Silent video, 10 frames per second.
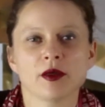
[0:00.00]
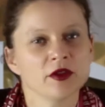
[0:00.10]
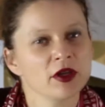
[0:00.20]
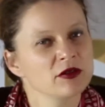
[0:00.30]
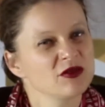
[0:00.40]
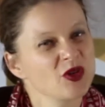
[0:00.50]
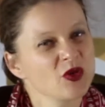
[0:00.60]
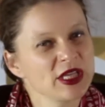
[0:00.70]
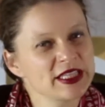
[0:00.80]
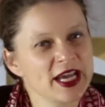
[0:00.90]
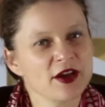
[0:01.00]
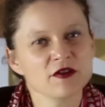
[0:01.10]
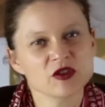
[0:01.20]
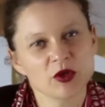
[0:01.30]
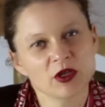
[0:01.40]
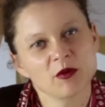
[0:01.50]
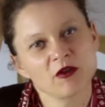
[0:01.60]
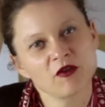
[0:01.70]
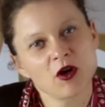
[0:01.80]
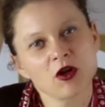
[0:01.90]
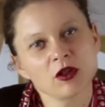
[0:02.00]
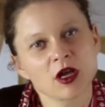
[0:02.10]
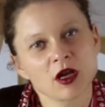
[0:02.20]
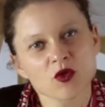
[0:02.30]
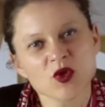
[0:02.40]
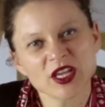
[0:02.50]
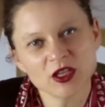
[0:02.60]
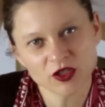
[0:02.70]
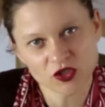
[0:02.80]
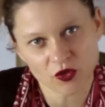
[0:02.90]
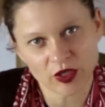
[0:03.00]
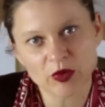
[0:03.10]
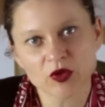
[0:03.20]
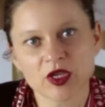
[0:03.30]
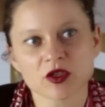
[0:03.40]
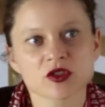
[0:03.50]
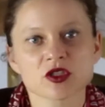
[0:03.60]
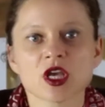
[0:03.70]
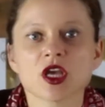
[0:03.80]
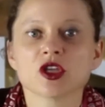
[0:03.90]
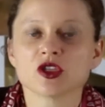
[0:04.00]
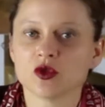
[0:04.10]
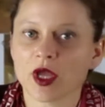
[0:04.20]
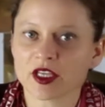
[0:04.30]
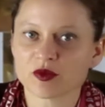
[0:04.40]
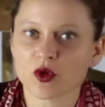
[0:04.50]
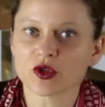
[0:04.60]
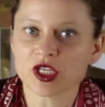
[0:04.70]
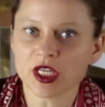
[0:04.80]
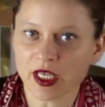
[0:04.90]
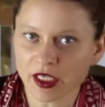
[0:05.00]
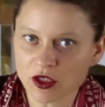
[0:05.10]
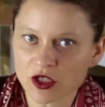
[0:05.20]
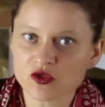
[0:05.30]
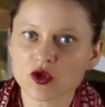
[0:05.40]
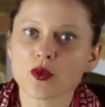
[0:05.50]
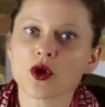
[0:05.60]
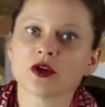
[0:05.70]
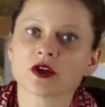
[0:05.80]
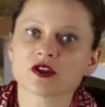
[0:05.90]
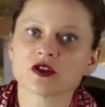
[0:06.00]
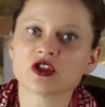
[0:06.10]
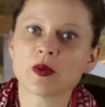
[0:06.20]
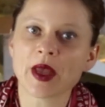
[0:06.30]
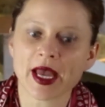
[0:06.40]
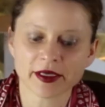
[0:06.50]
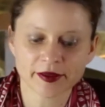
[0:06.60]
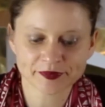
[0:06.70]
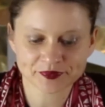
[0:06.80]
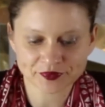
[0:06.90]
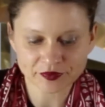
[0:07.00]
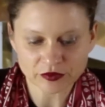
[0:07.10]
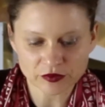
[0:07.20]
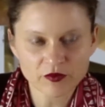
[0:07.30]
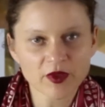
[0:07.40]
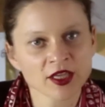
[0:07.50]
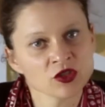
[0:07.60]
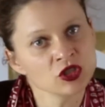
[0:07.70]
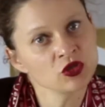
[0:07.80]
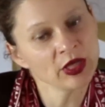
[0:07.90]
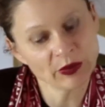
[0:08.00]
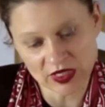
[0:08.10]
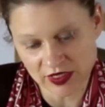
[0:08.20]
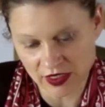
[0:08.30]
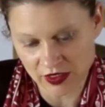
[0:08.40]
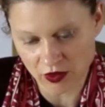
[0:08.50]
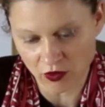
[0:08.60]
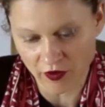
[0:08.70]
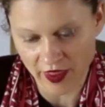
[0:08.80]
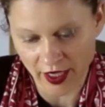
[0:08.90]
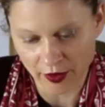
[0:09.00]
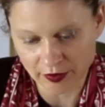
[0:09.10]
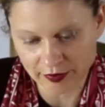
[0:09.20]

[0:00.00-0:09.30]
not only tariffs, but above all, regulatory barriers to exporting industrial products to Japan and to doing business over there.